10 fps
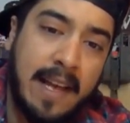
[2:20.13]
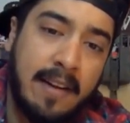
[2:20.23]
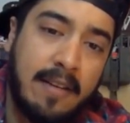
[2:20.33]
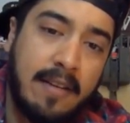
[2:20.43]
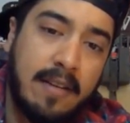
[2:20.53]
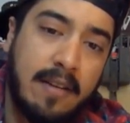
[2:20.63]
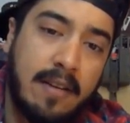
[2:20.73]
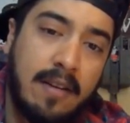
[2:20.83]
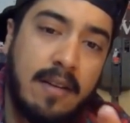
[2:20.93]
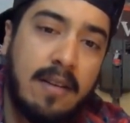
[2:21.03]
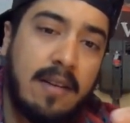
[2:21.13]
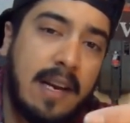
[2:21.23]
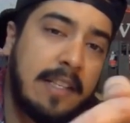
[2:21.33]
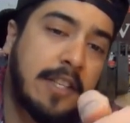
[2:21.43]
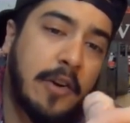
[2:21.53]
that
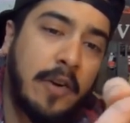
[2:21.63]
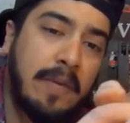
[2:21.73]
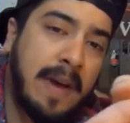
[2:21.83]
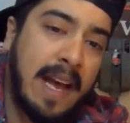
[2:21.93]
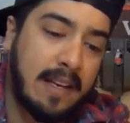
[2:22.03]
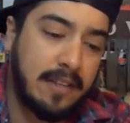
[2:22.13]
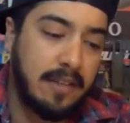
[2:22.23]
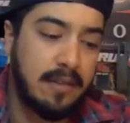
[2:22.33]
and screw it back.